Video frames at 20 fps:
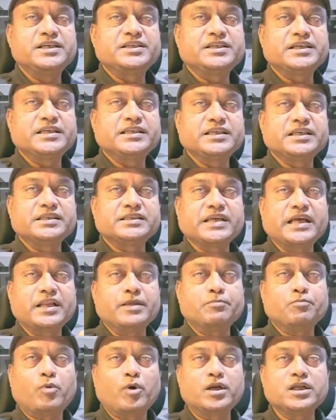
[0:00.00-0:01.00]
stages,
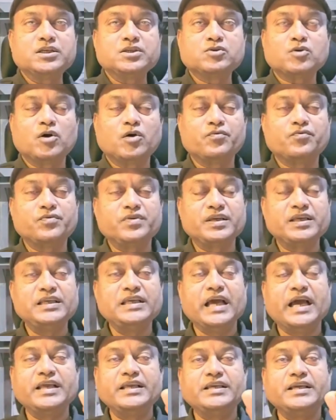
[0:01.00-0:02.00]
and importance of
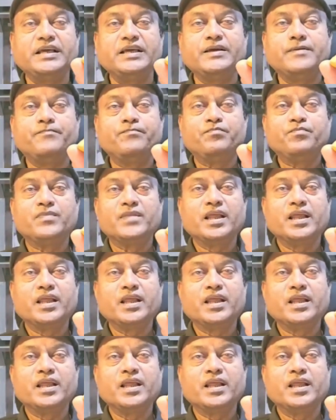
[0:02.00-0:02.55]
EIA